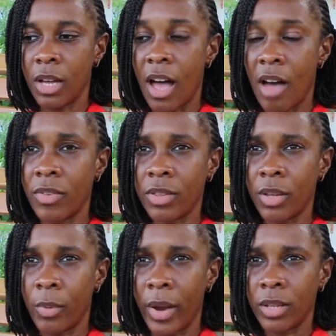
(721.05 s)
having
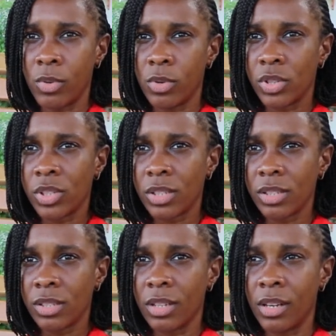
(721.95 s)
the right
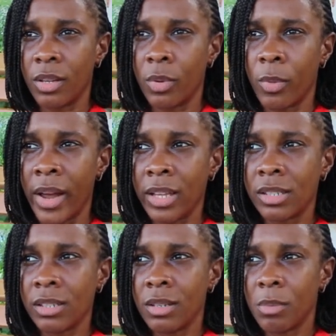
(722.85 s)
coaches and the right
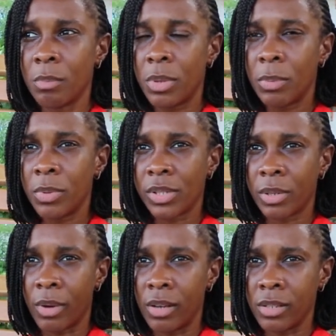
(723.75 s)
people
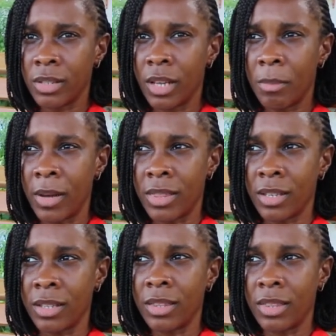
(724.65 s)
surrounding them, I
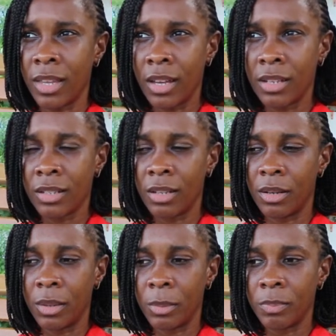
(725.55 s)
think they could
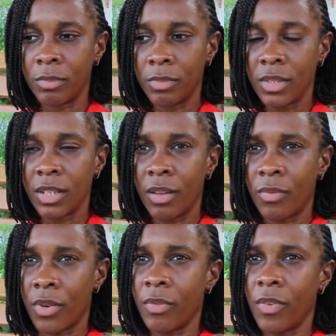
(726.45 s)
um, get
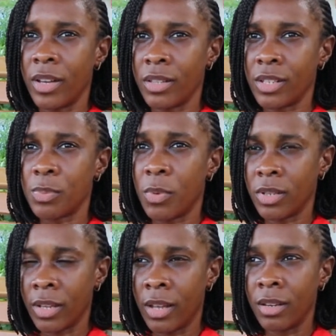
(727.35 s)
very far in the
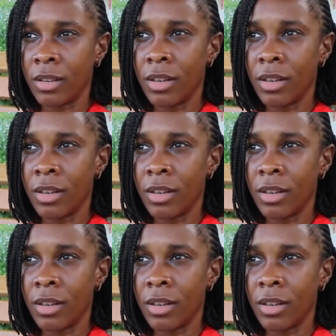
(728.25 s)
sport. And